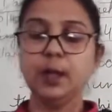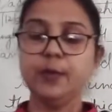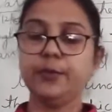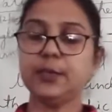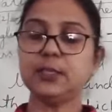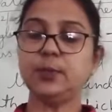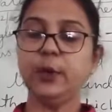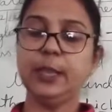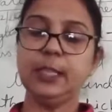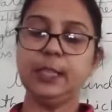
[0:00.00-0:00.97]
First
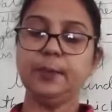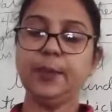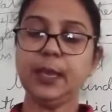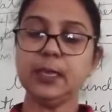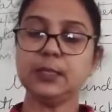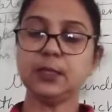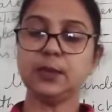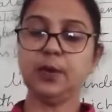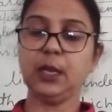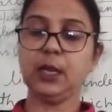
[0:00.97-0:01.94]
point, the big
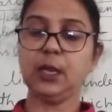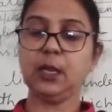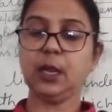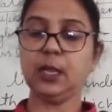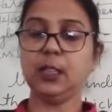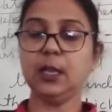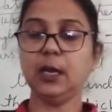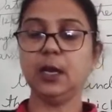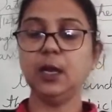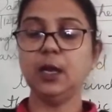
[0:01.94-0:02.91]
screen in
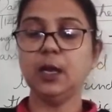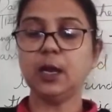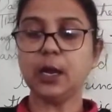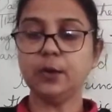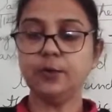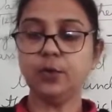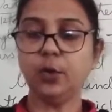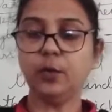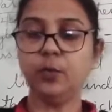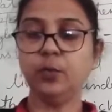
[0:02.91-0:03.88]
the
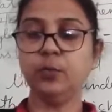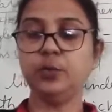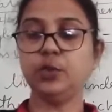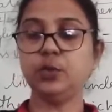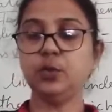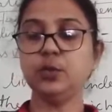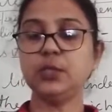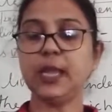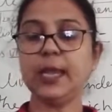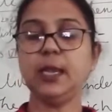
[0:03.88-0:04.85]
control room
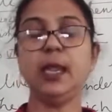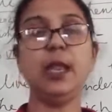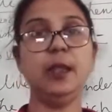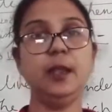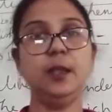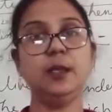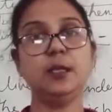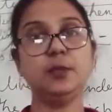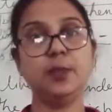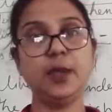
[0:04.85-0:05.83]
shows an
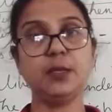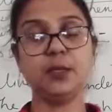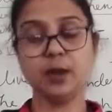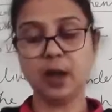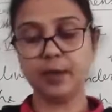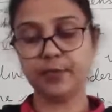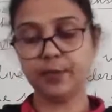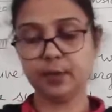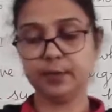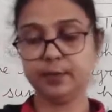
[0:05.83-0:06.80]
alien
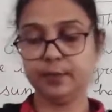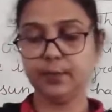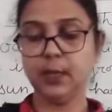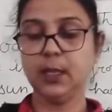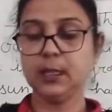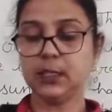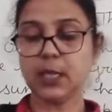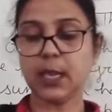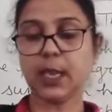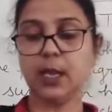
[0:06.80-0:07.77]
spacecraft.
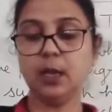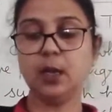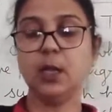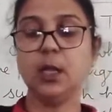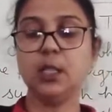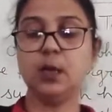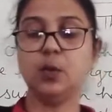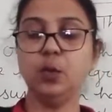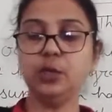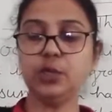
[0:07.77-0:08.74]
Second, the
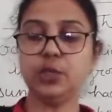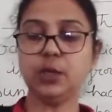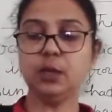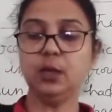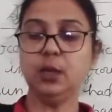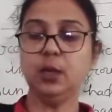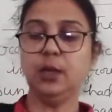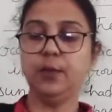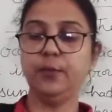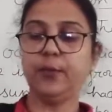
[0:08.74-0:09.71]
question
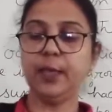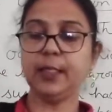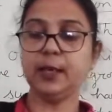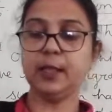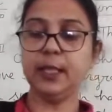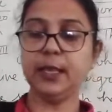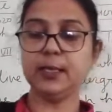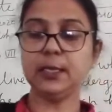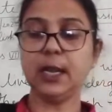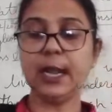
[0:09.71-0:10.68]
whether there
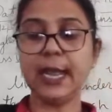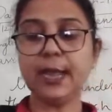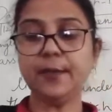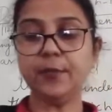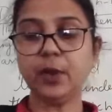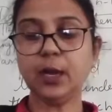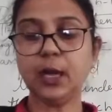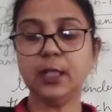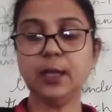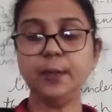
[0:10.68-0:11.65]
is a life on
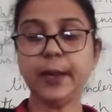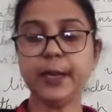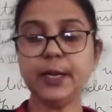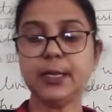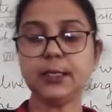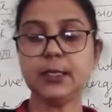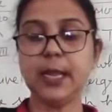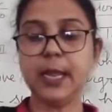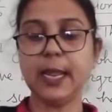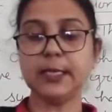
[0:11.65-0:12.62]
other planets
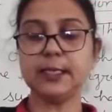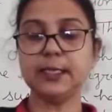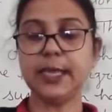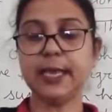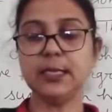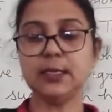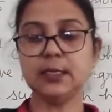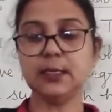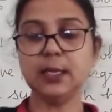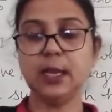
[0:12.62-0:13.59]

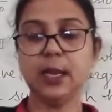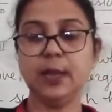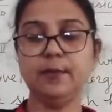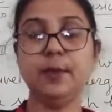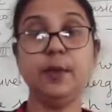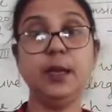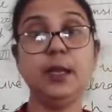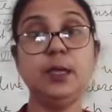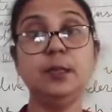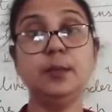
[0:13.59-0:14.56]
exercises
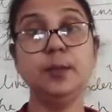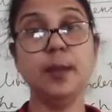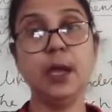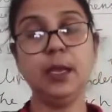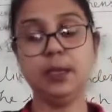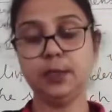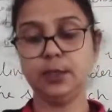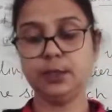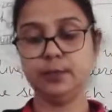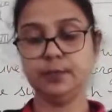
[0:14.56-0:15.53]
everybody's mind.